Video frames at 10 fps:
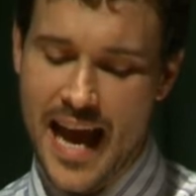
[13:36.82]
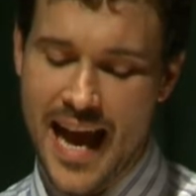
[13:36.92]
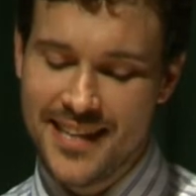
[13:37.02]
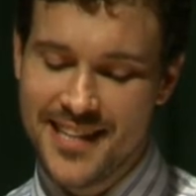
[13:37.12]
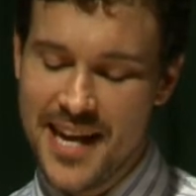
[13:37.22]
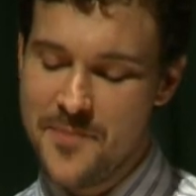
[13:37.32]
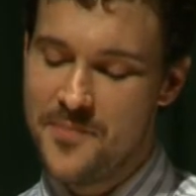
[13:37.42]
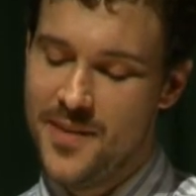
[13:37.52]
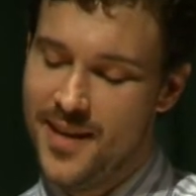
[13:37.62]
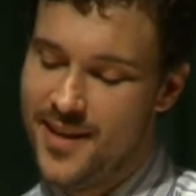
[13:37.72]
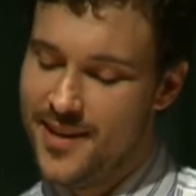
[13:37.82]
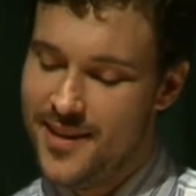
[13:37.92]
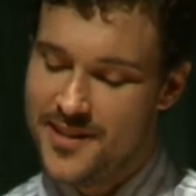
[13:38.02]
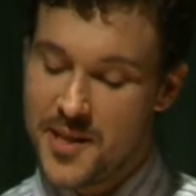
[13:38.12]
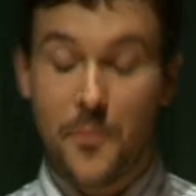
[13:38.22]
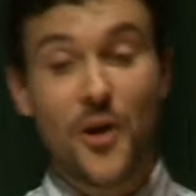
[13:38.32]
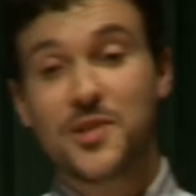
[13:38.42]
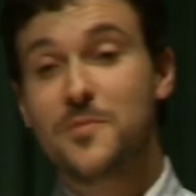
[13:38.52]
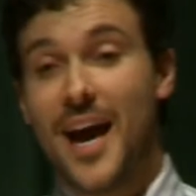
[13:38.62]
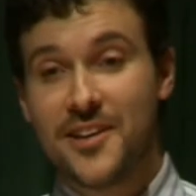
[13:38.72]
And the
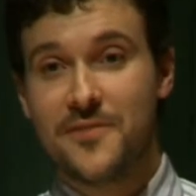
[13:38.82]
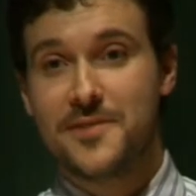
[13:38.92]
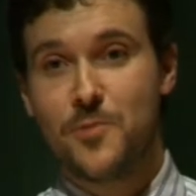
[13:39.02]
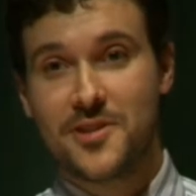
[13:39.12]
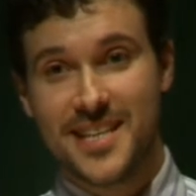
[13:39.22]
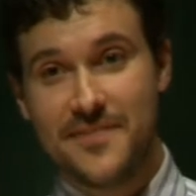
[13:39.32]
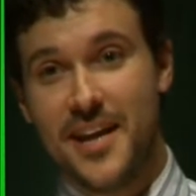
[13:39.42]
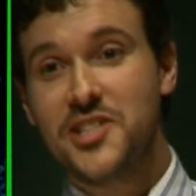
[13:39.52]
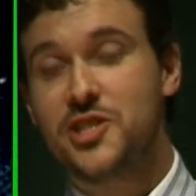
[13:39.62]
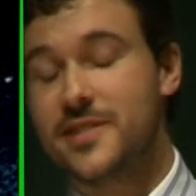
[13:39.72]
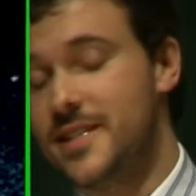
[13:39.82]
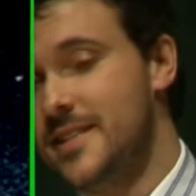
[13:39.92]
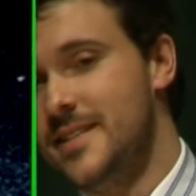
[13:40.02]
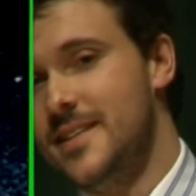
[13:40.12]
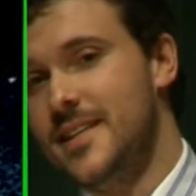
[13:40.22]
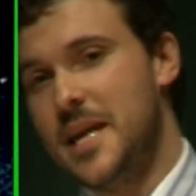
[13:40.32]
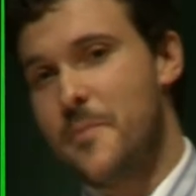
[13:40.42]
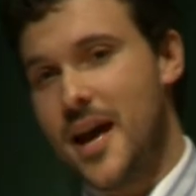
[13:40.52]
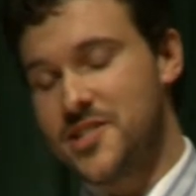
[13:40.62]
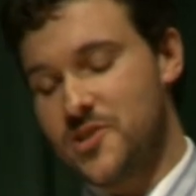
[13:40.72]
bottom line of it was, eventually, he
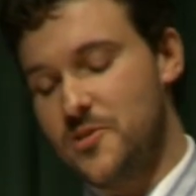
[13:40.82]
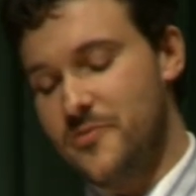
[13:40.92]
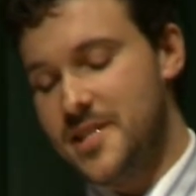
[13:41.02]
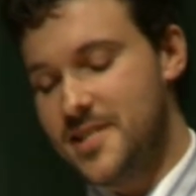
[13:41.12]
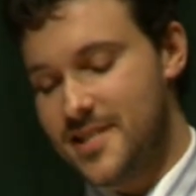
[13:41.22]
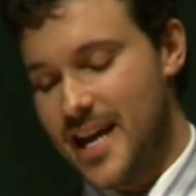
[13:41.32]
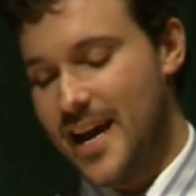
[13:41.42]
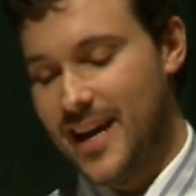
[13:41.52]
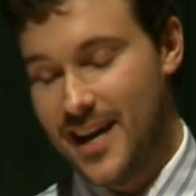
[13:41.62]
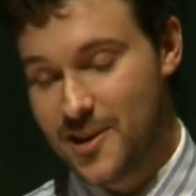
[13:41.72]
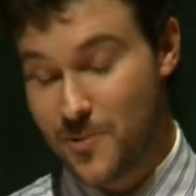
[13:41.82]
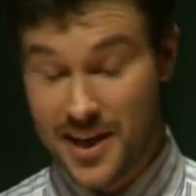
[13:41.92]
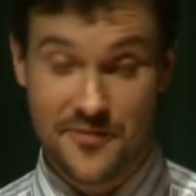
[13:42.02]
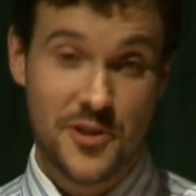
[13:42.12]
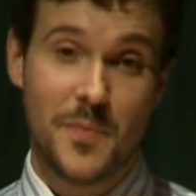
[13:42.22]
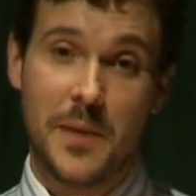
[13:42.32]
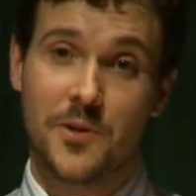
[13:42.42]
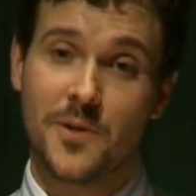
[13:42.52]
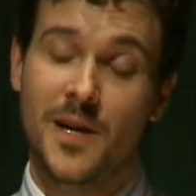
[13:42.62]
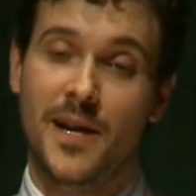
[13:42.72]
managed to convince quite a few
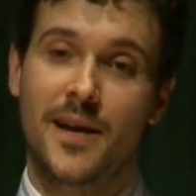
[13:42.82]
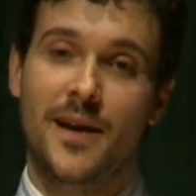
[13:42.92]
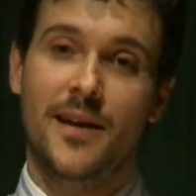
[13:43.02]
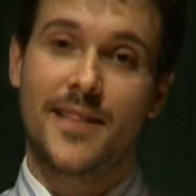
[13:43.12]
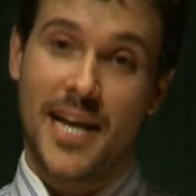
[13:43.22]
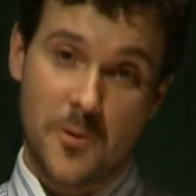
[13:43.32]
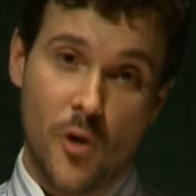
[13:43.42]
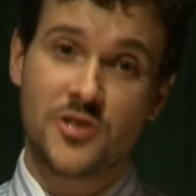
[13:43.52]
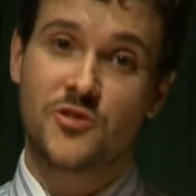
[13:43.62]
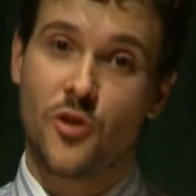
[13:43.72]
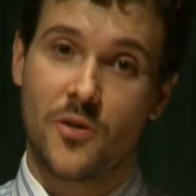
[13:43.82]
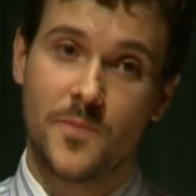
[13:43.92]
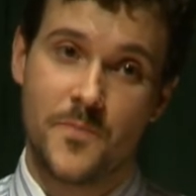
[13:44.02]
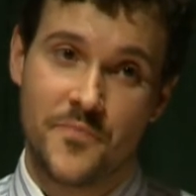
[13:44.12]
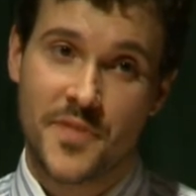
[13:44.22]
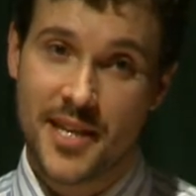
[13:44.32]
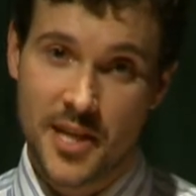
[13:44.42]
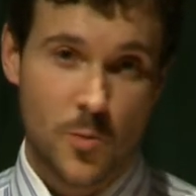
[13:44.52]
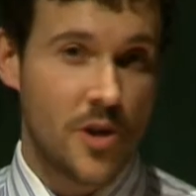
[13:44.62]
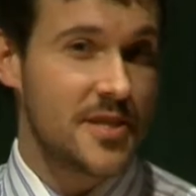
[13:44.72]
people that he wasn't wrong, that
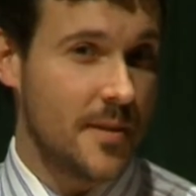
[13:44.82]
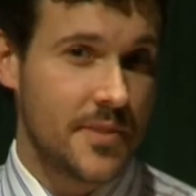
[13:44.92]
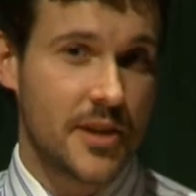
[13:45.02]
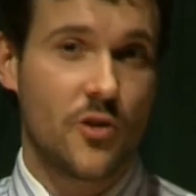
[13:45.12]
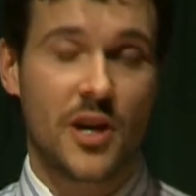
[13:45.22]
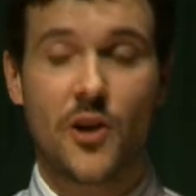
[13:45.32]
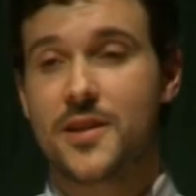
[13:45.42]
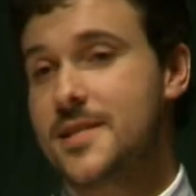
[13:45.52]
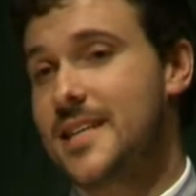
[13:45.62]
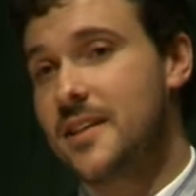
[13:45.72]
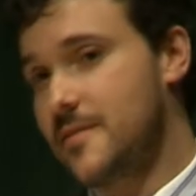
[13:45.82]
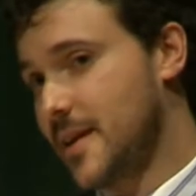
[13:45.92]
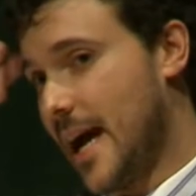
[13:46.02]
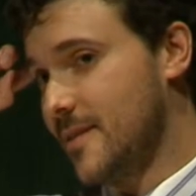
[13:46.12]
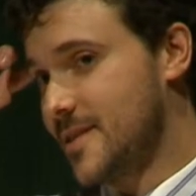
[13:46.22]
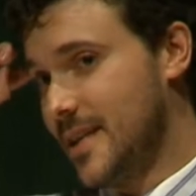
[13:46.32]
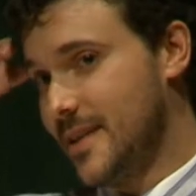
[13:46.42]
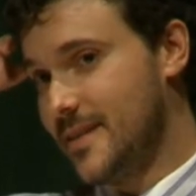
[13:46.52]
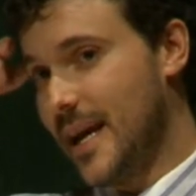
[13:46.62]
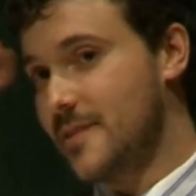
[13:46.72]
there was something going on in the center of the
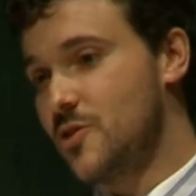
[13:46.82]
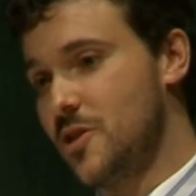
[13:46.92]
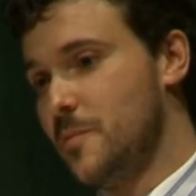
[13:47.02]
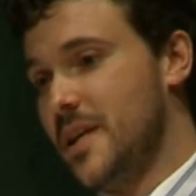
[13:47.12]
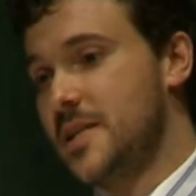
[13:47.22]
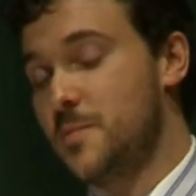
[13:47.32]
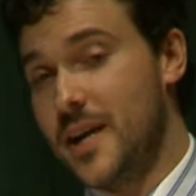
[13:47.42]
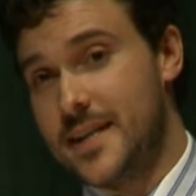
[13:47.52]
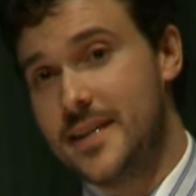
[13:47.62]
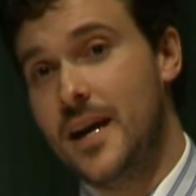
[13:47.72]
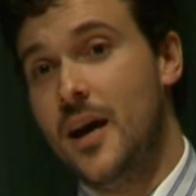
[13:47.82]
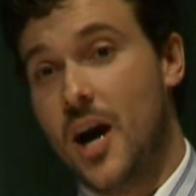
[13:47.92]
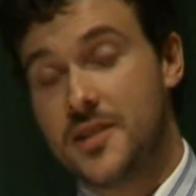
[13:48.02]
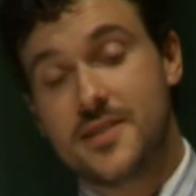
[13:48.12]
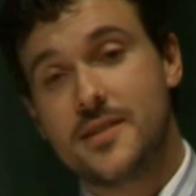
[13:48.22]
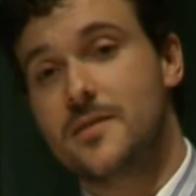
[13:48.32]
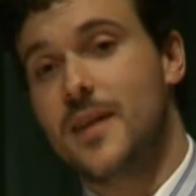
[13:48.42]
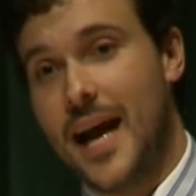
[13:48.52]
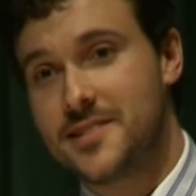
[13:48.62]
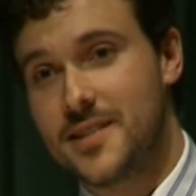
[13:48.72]
galaxy that couldn't be explained,
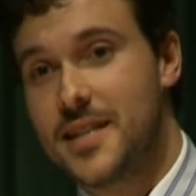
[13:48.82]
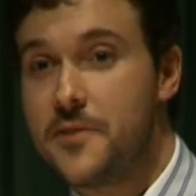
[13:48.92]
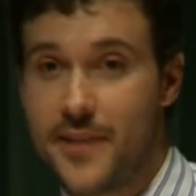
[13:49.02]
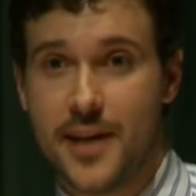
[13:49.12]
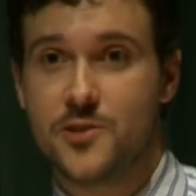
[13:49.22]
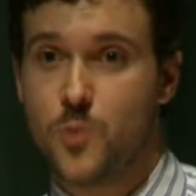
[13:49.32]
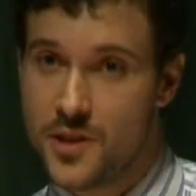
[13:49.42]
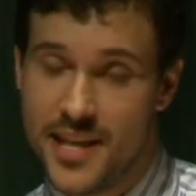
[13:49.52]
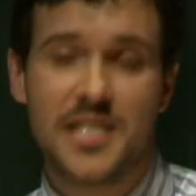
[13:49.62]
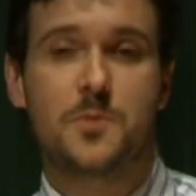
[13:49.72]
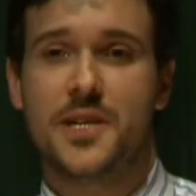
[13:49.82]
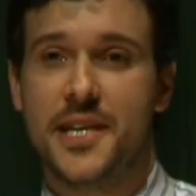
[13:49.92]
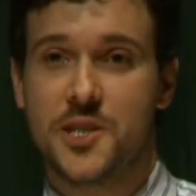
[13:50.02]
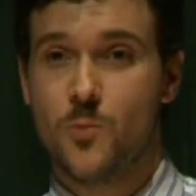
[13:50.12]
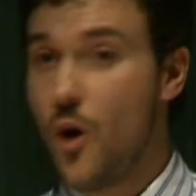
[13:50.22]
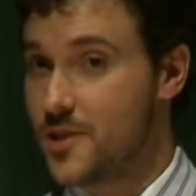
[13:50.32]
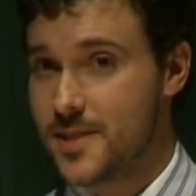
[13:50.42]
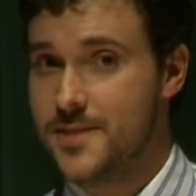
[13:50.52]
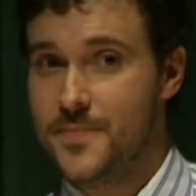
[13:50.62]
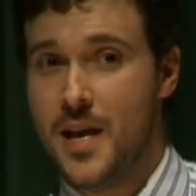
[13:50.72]
until actually they found what the explanation
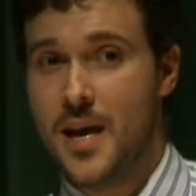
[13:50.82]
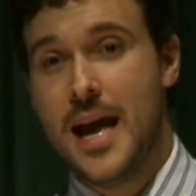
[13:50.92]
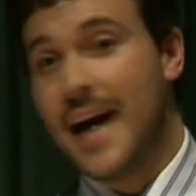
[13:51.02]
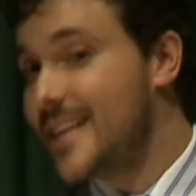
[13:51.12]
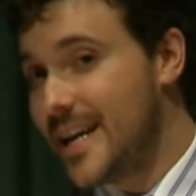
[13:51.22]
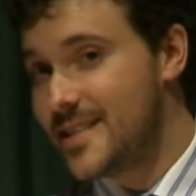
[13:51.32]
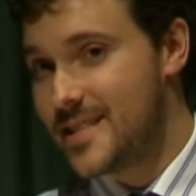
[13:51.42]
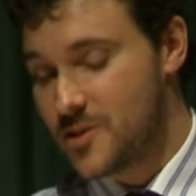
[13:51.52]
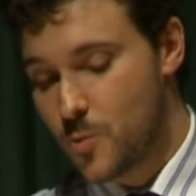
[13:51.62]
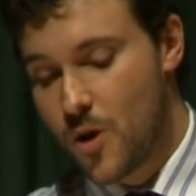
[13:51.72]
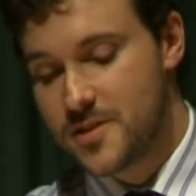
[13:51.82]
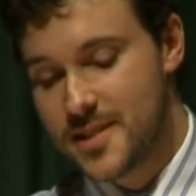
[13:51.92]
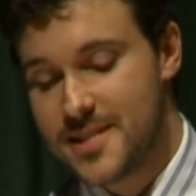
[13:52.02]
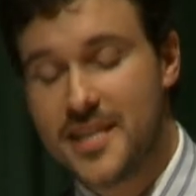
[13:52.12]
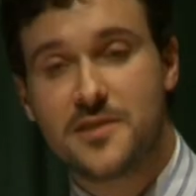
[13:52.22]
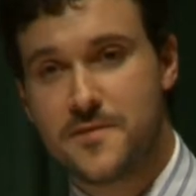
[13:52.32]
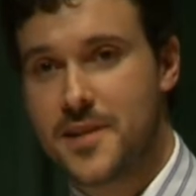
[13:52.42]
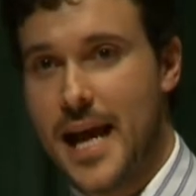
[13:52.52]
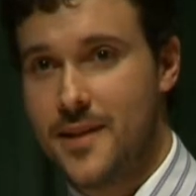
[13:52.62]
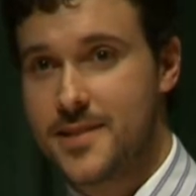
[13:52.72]
was. And that is, towards the center of
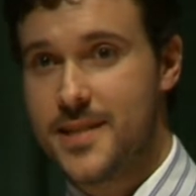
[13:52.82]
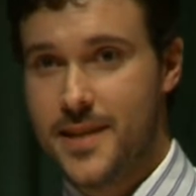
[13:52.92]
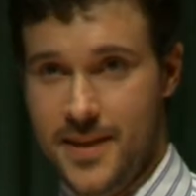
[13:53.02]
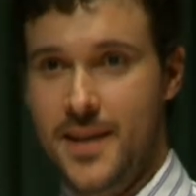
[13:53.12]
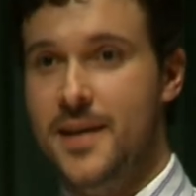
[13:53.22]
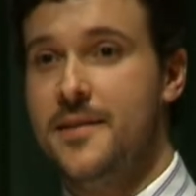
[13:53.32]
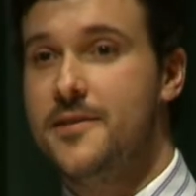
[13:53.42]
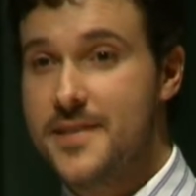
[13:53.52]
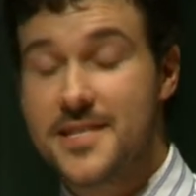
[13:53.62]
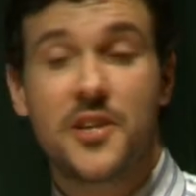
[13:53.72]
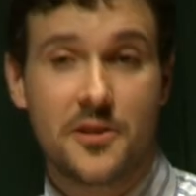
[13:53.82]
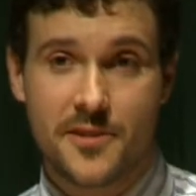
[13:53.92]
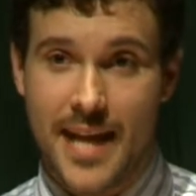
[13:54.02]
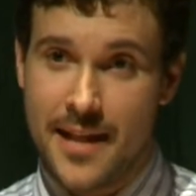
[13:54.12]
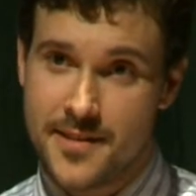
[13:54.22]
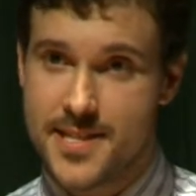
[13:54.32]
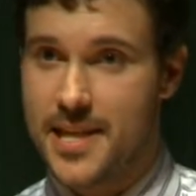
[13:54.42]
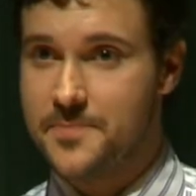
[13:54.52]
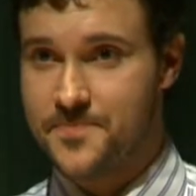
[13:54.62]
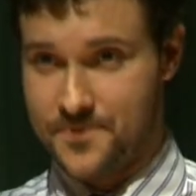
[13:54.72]
the galaxy, there is another
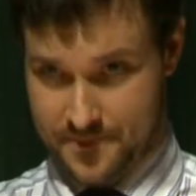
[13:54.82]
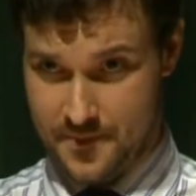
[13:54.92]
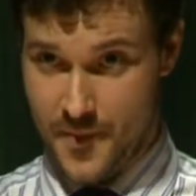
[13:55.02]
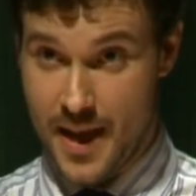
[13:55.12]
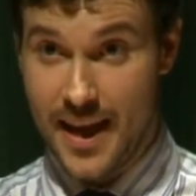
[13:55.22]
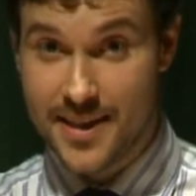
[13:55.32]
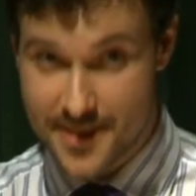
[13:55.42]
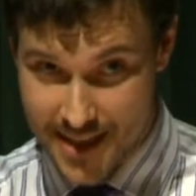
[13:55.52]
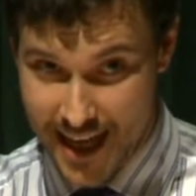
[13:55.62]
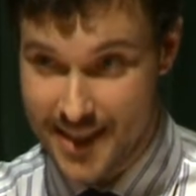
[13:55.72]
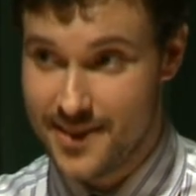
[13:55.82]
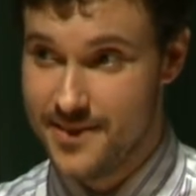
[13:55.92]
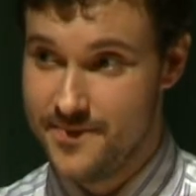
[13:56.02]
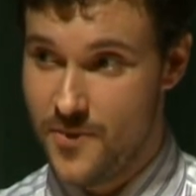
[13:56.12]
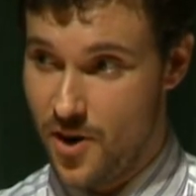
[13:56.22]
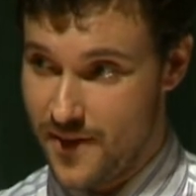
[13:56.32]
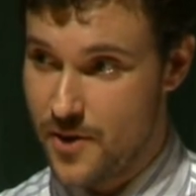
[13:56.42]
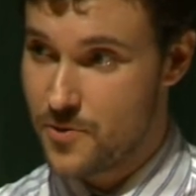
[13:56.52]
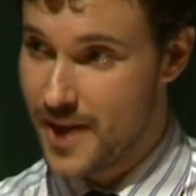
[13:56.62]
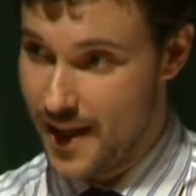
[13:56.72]
galaxy inside of
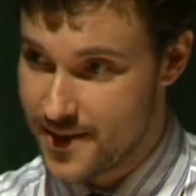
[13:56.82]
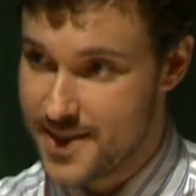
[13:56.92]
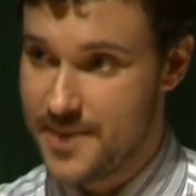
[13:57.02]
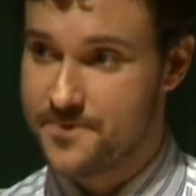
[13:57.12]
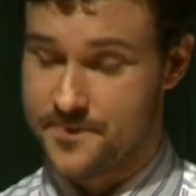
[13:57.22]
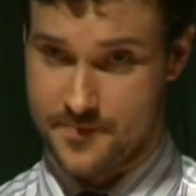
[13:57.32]
our own galaxy.